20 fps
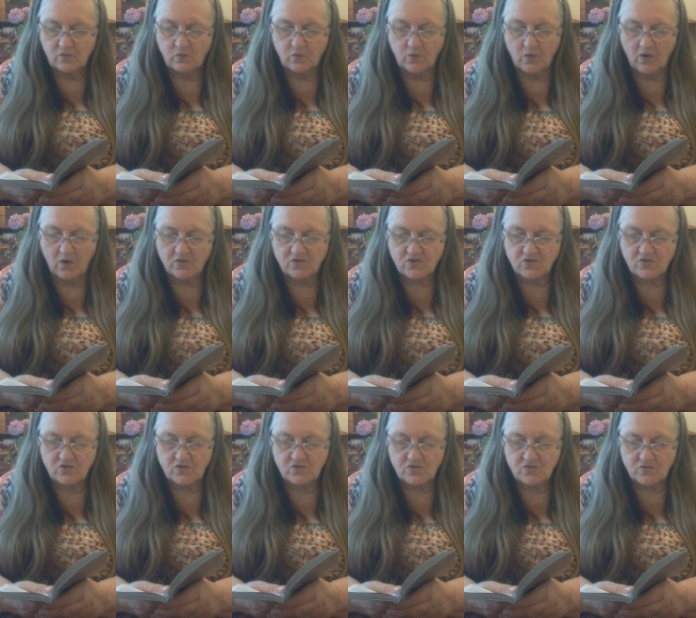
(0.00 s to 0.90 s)
what
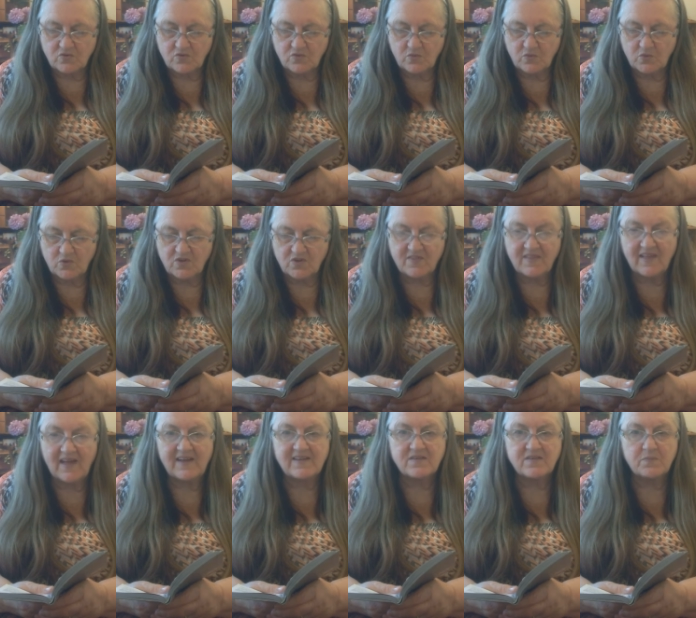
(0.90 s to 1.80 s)
good would
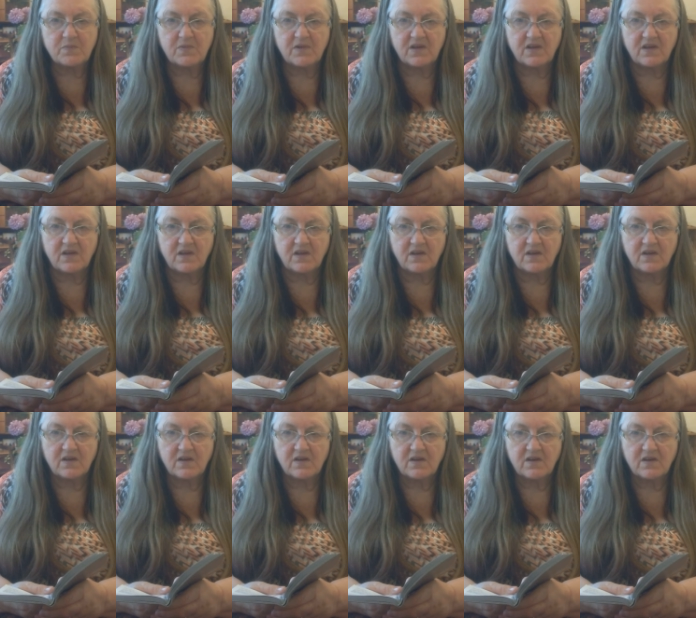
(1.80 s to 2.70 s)
that be
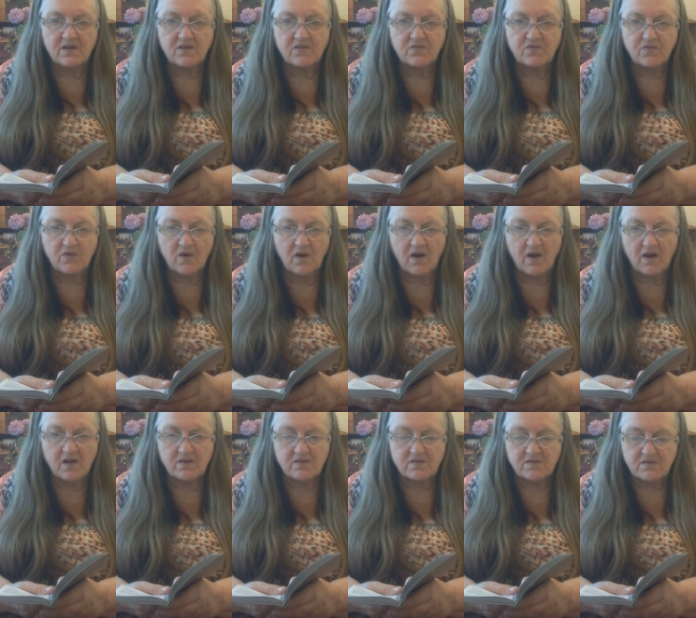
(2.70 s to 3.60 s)
for
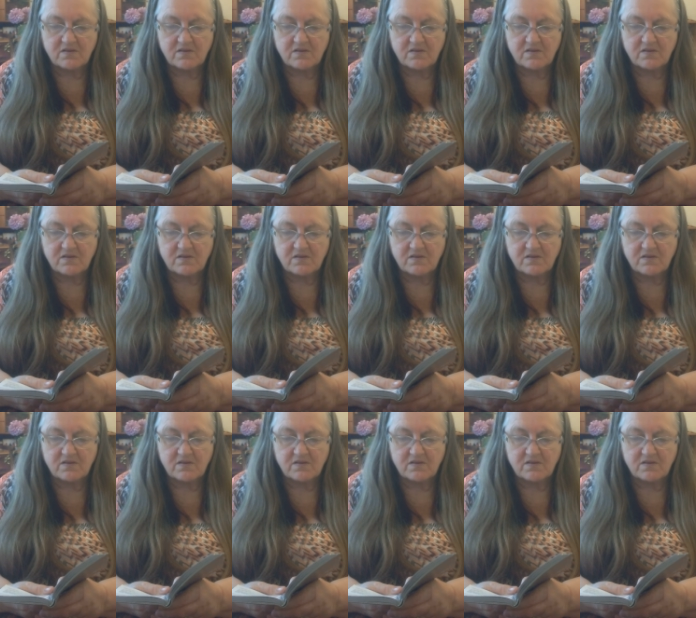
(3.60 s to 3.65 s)
us?